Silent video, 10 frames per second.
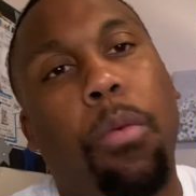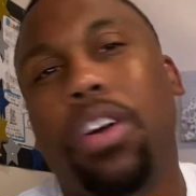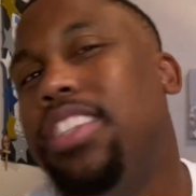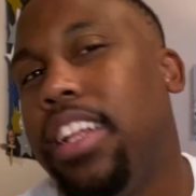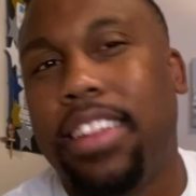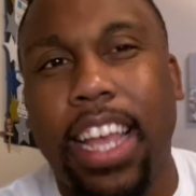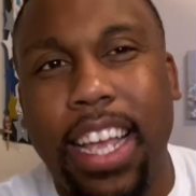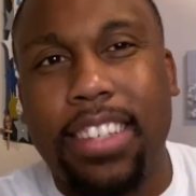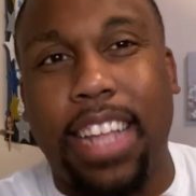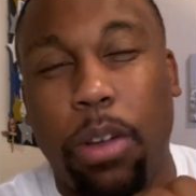one of the
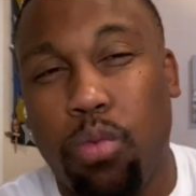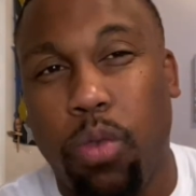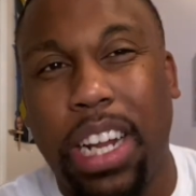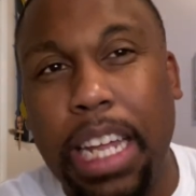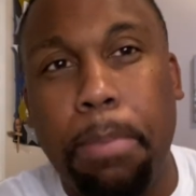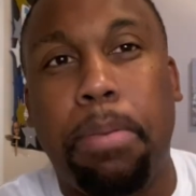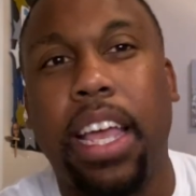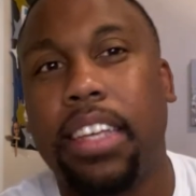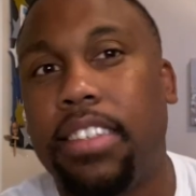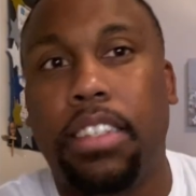things that really
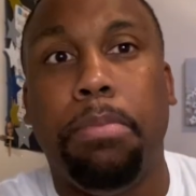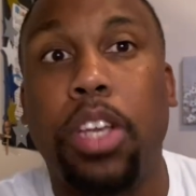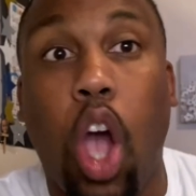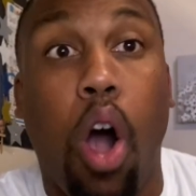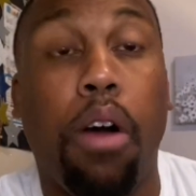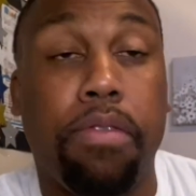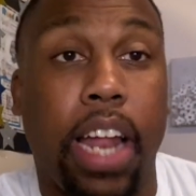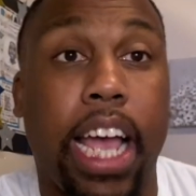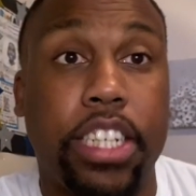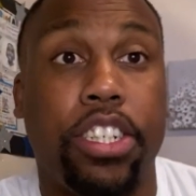pissed me off
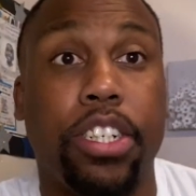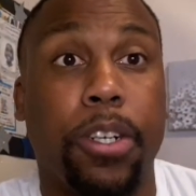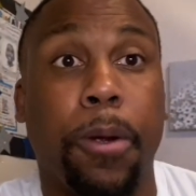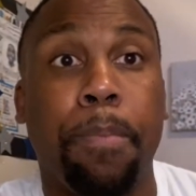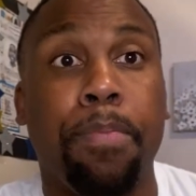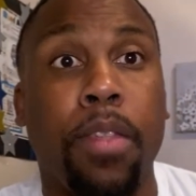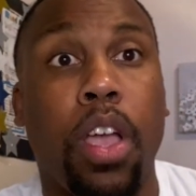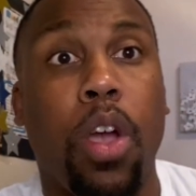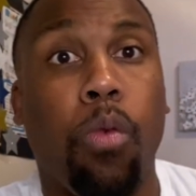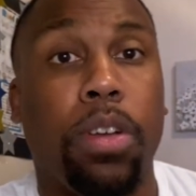last year
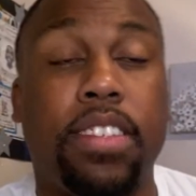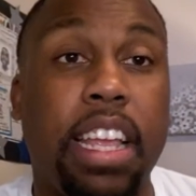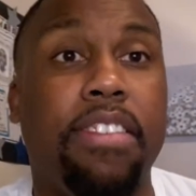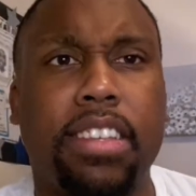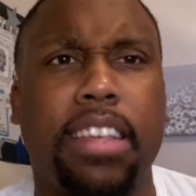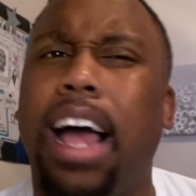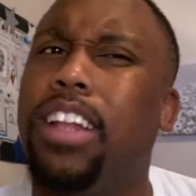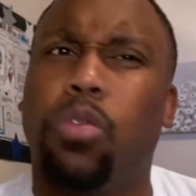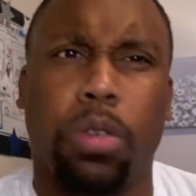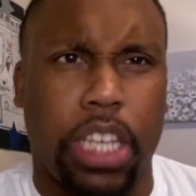with Stephen
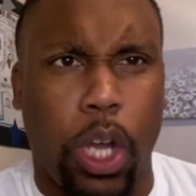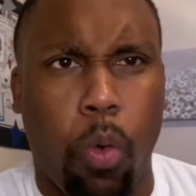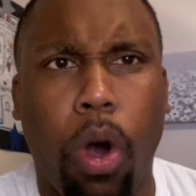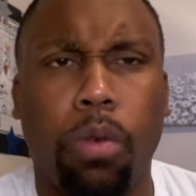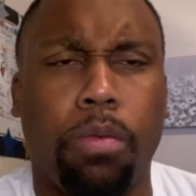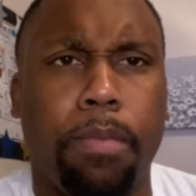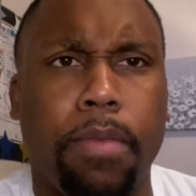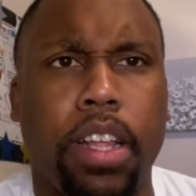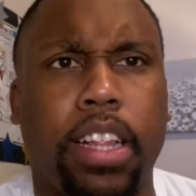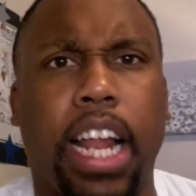Silas was a quote
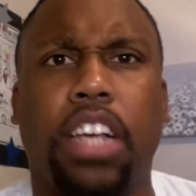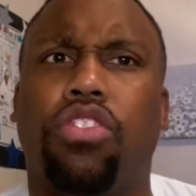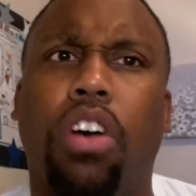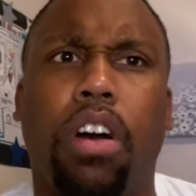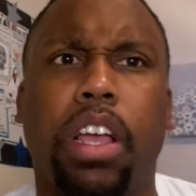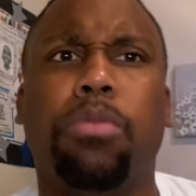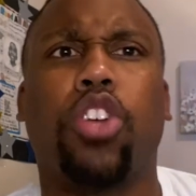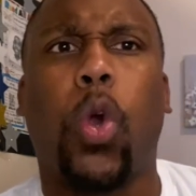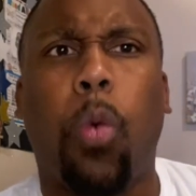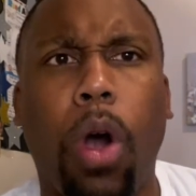that I saw. It was a
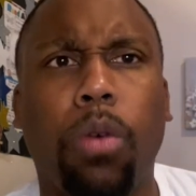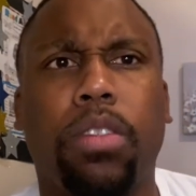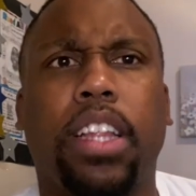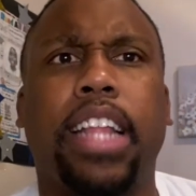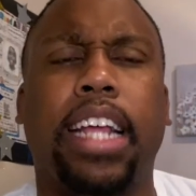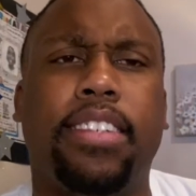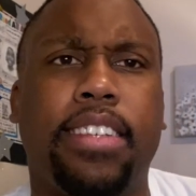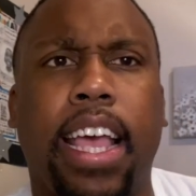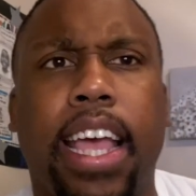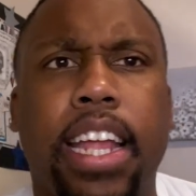quote that
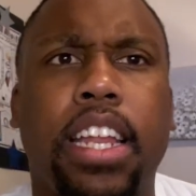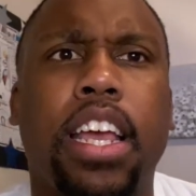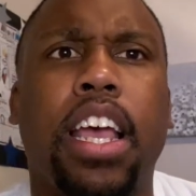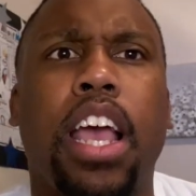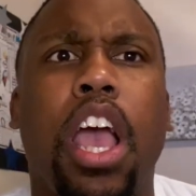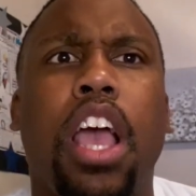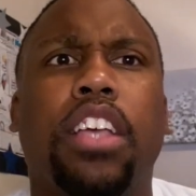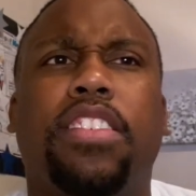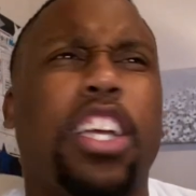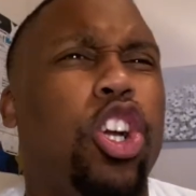said,
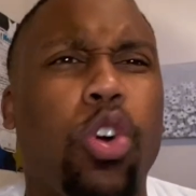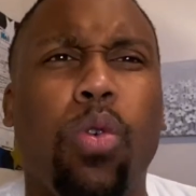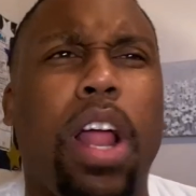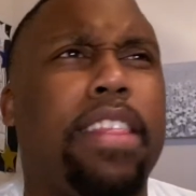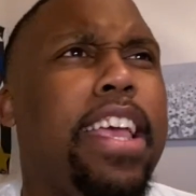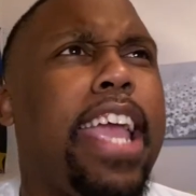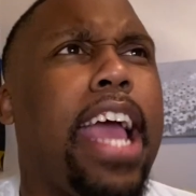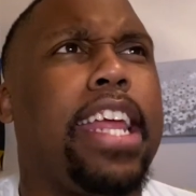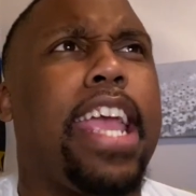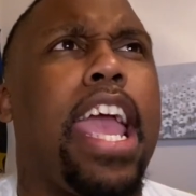Sengun, I think,
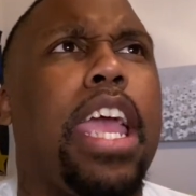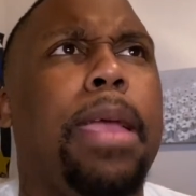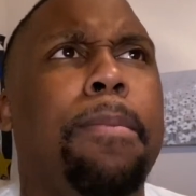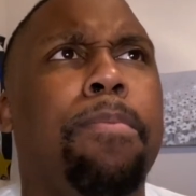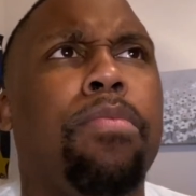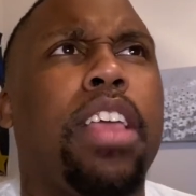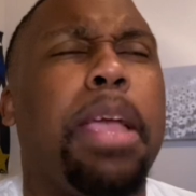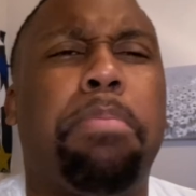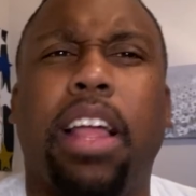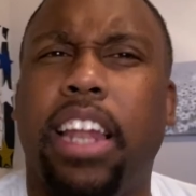had a game. He
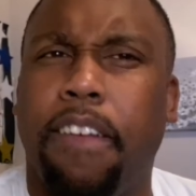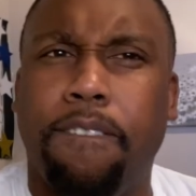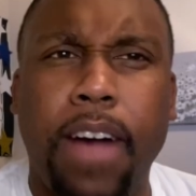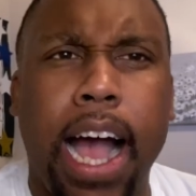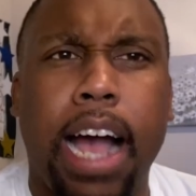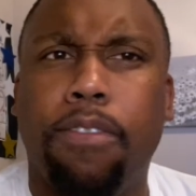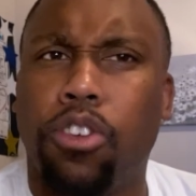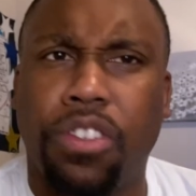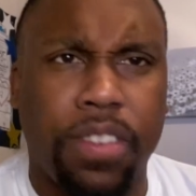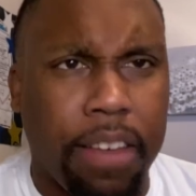played like 5 or
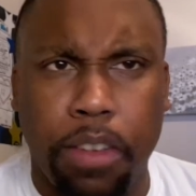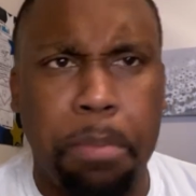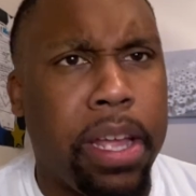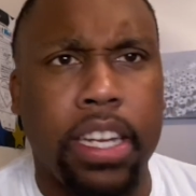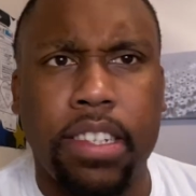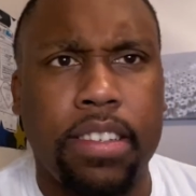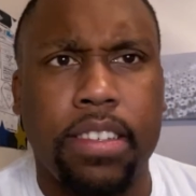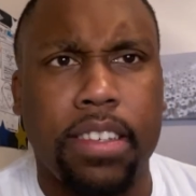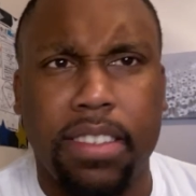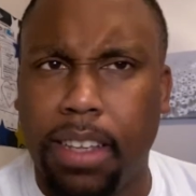7
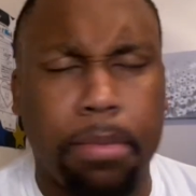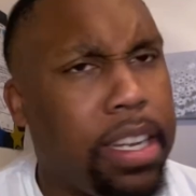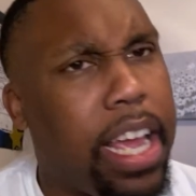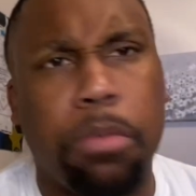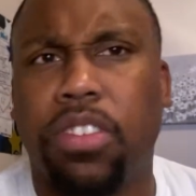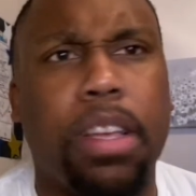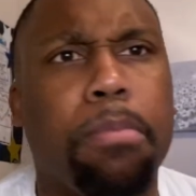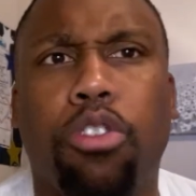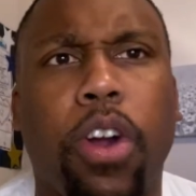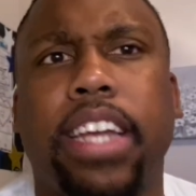minutes, something like, it was
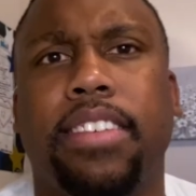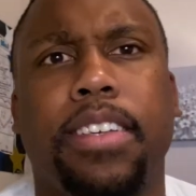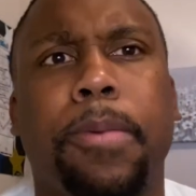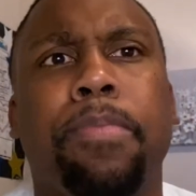something crazy.